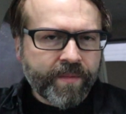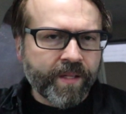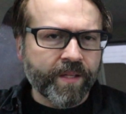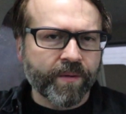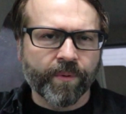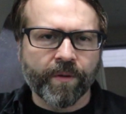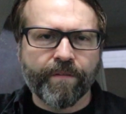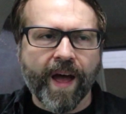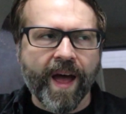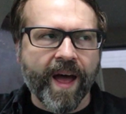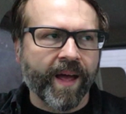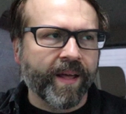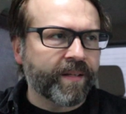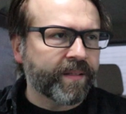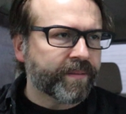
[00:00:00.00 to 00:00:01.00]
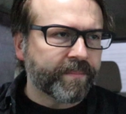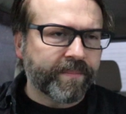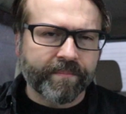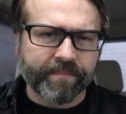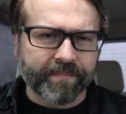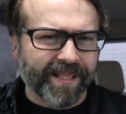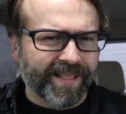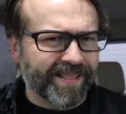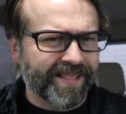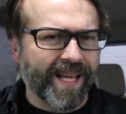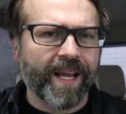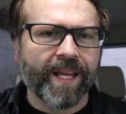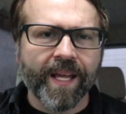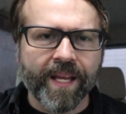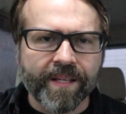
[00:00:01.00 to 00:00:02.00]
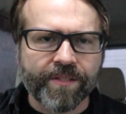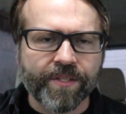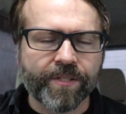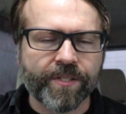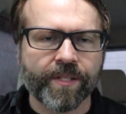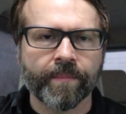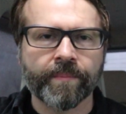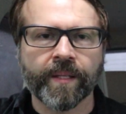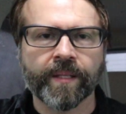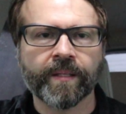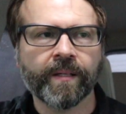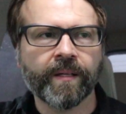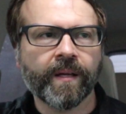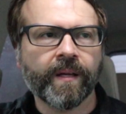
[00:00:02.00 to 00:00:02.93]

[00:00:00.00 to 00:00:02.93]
that we've had in like decades or something.